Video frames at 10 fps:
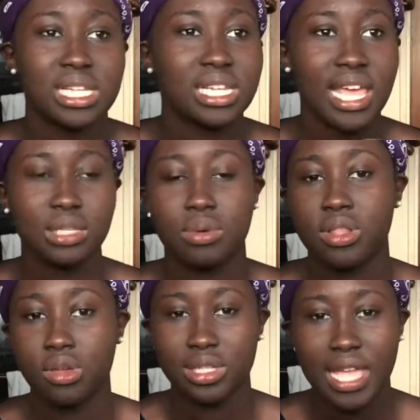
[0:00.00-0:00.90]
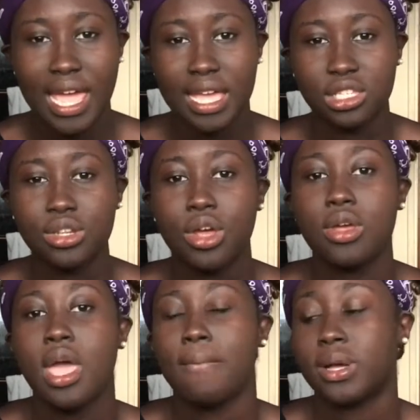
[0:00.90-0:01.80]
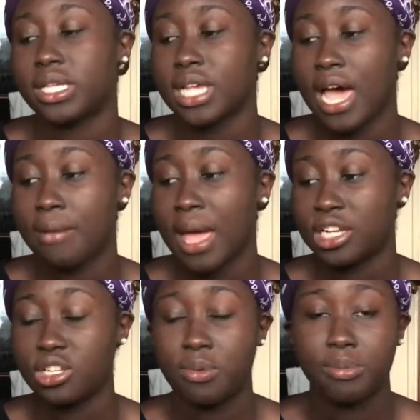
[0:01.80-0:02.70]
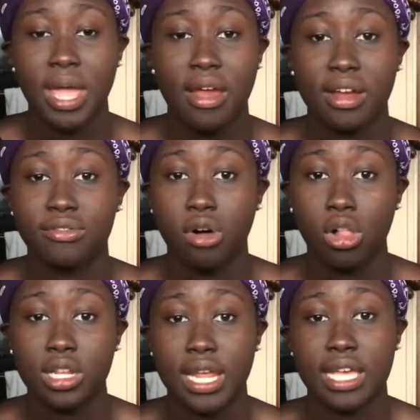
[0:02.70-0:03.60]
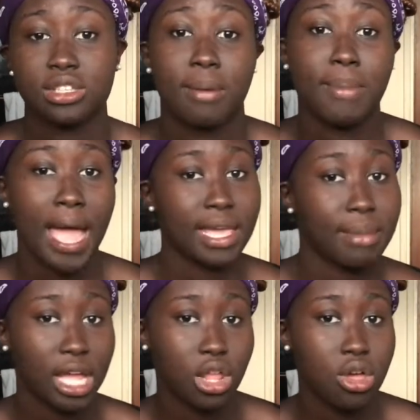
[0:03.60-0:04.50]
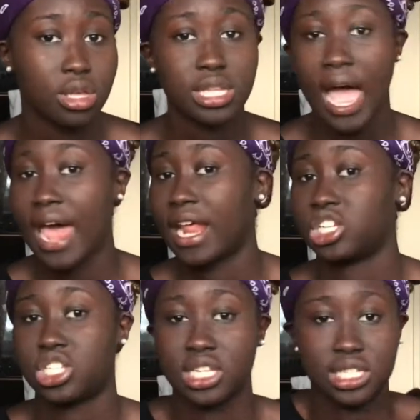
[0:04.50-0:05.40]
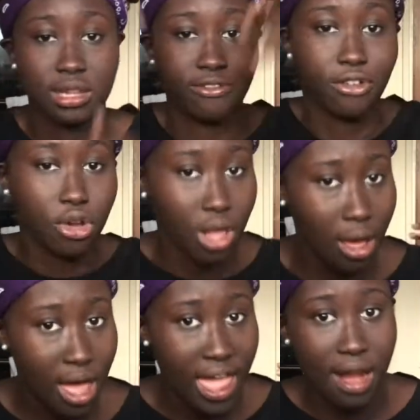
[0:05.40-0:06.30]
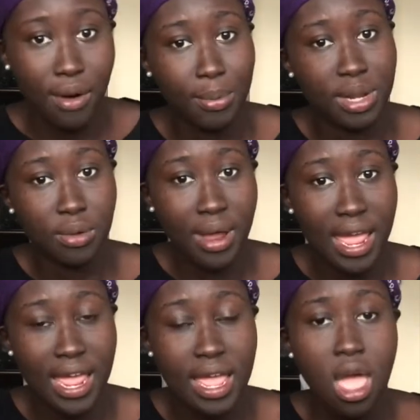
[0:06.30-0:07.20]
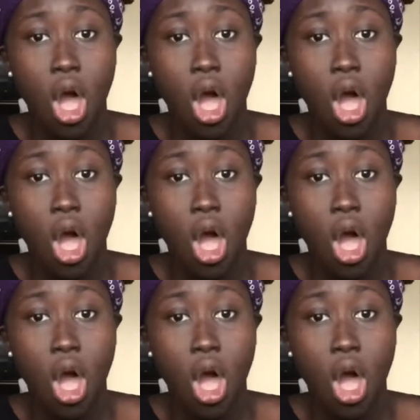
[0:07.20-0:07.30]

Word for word: Today's one of those days, you know, because I'm actually preparing for holiday, so I'm packing my clothes and I just need to throw that hair up in the way.